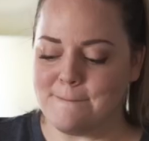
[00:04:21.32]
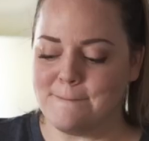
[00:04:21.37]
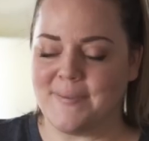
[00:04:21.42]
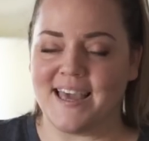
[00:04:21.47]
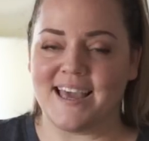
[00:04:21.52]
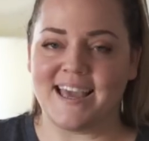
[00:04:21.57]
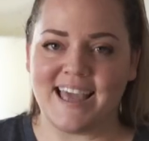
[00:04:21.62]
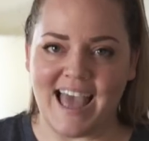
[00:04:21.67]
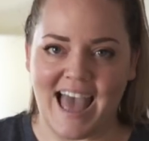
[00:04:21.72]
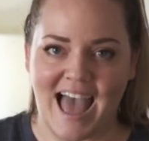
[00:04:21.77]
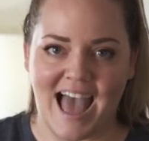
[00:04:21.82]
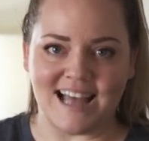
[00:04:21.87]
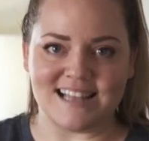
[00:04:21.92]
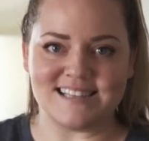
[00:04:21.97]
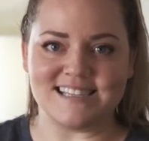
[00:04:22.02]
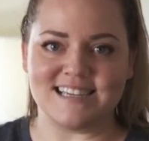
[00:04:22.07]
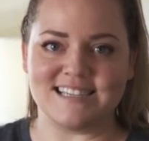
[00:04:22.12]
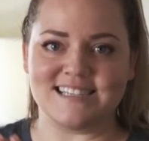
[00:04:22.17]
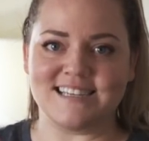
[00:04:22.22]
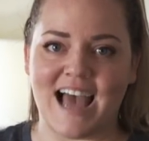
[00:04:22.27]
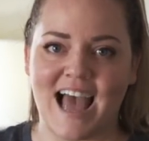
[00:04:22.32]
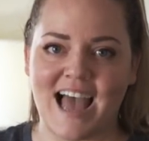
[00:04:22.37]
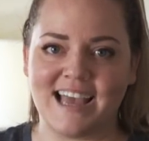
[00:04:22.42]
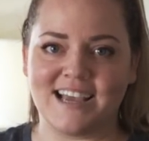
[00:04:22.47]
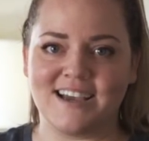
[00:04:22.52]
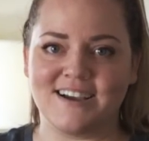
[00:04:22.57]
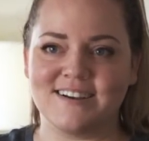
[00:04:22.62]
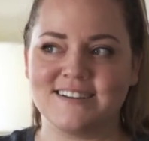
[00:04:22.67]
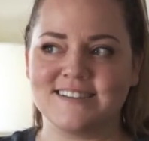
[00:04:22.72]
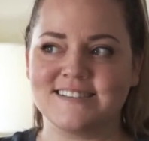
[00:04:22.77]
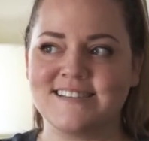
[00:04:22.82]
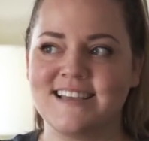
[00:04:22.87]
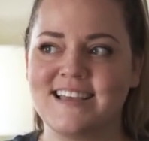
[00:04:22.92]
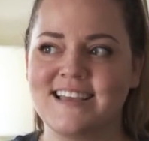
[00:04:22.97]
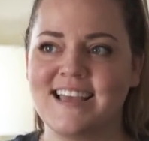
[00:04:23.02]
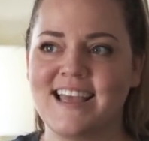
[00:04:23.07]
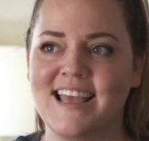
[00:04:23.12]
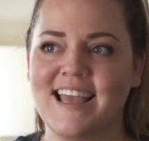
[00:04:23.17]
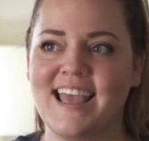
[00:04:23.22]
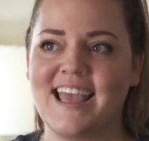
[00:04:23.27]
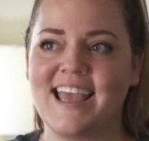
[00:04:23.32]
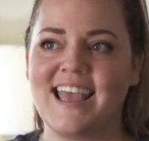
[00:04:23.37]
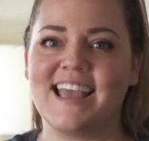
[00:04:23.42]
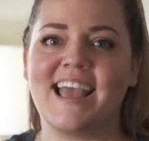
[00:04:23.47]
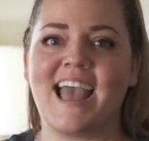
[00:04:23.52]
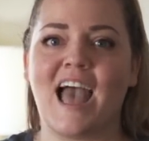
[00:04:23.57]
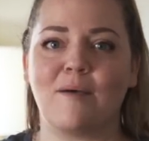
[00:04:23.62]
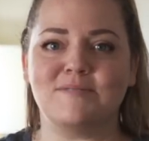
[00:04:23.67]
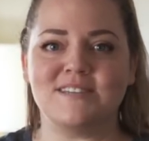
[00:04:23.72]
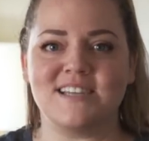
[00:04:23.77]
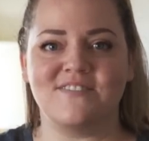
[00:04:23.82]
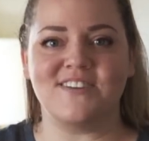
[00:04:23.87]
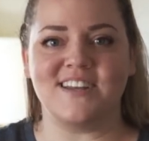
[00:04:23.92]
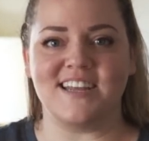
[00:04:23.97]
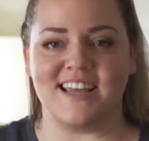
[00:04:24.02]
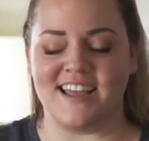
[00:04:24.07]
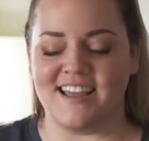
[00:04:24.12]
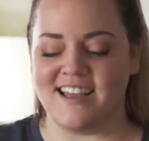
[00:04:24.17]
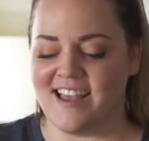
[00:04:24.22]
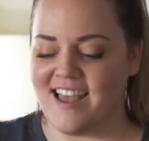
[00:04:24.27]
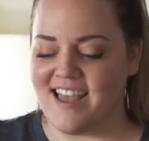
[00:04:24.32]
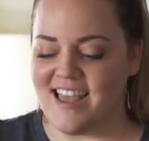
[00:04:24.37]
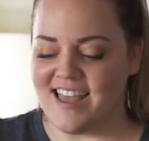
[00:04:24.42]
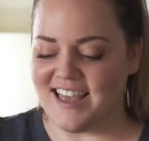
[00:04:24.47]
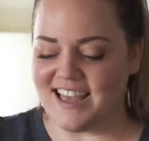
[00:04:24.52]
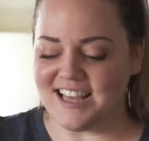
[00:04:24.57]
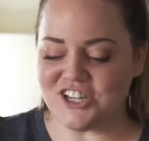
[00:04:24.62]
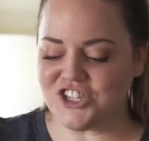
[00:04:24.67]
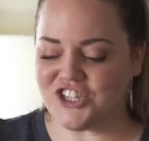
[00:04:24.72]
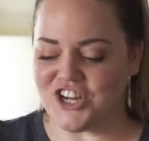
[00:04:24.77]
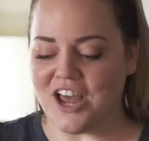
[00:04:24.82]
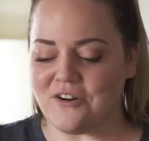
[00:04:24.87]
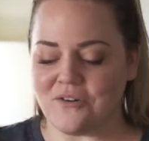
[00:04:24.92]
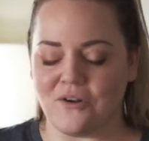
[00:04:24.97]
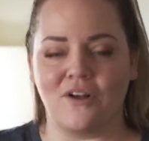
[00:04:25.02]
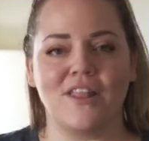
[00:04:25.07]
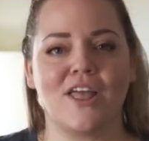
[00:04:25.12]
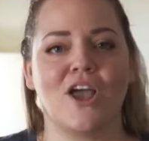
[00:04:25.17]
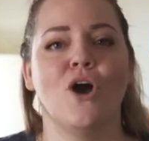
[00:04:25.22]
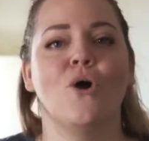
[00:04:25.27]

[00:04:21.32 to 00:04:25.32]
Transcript: big cats and tigers in captivity in general. Like,